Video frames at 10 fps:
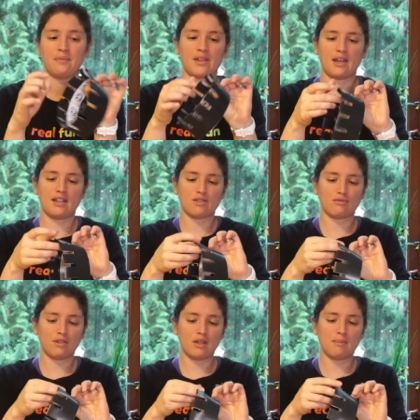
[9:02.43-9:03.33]
Okay, that's
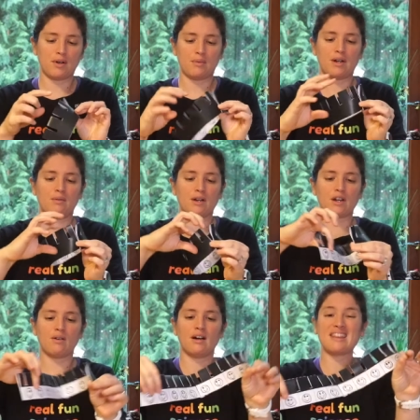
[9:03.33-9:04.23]
really important. We don't want to
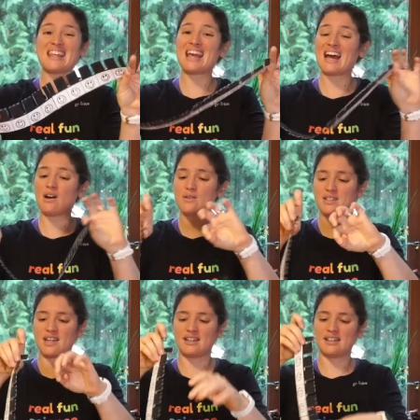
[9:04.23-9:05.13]
go on the
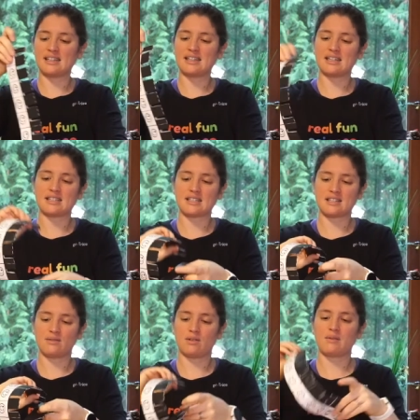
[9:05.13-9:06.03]
outside like this.
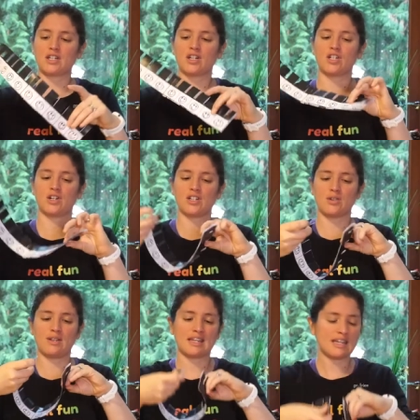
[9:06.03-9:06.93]
We want to make sure our drawings
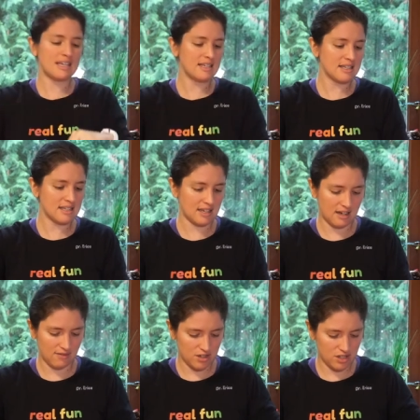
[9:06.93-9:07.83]
go on the
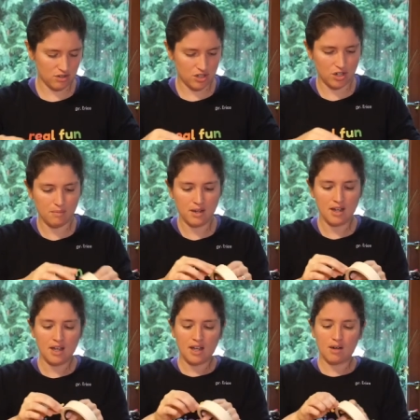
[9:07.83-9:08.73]
inside of our zoetrope.
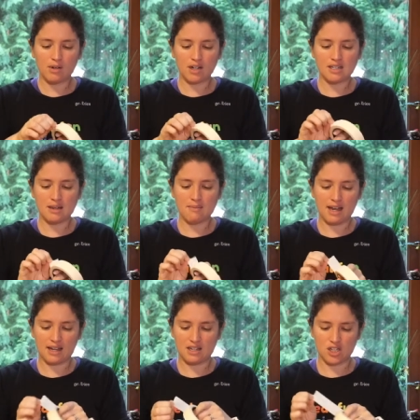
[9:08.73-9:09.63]
And we're going to take
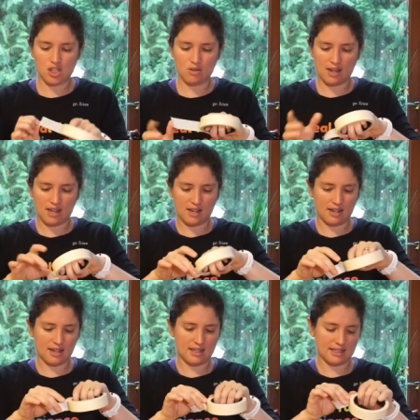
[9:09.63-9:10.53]
that into a
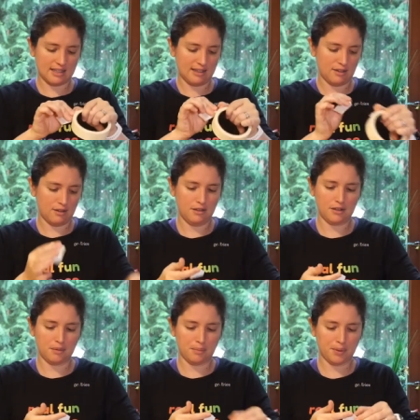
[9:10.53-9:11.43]
nice little
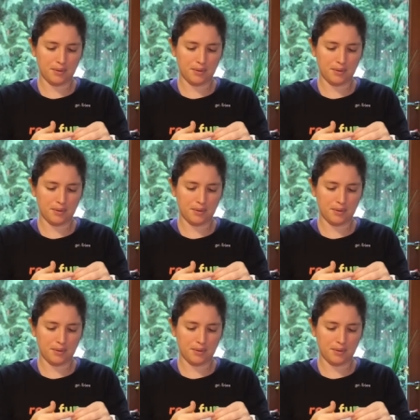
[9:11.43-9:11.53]
loop.